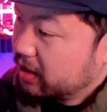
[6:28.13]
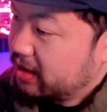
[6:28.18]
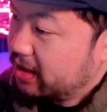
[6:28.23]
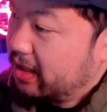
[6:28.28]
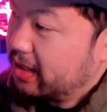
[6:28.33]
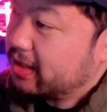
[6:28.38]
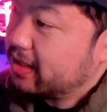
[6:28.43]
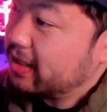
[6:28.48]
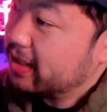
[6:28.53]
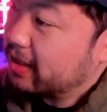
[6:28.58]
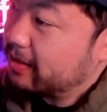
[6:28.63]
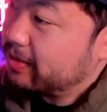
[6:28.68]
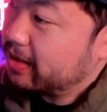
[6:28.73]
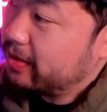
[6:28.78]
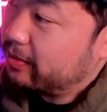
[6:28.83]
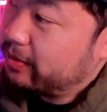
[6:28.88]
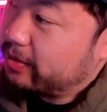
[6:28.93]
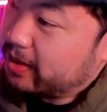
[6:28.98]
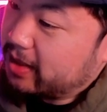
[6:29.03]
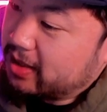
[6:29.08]
Sanesi comes
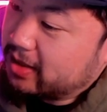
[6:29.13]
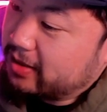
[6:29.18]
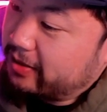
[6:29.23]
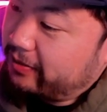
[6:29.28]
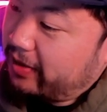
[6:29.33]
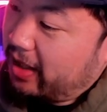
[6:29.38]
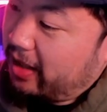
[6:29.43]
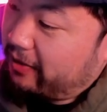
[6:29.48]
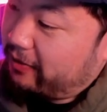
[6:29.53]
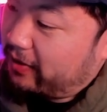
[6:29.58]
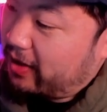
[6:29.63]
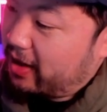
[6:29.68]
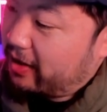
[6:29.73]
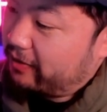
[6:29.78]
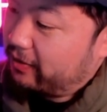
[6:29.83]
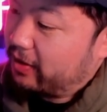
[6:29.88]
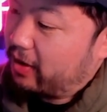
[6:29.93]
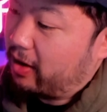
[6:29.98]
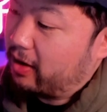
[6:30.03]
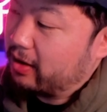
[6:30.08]
in with potential of
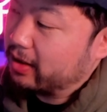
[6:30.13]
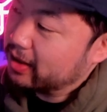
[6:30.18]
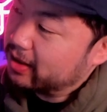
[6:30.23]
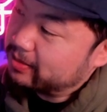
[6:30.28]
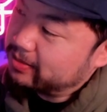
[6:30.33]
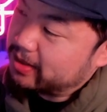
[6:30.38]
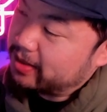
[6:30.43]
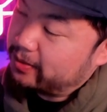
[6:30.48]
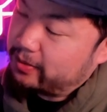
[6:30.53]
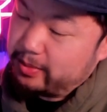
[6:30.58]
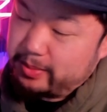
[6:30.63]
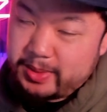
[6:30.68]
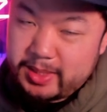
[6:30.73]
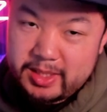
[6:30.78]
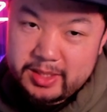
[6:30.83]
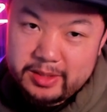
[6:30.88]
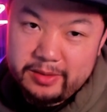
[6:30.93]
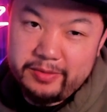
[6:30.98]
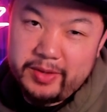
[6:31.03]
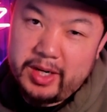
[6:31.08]
85. And Arton comes in with
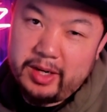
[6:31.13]
potential of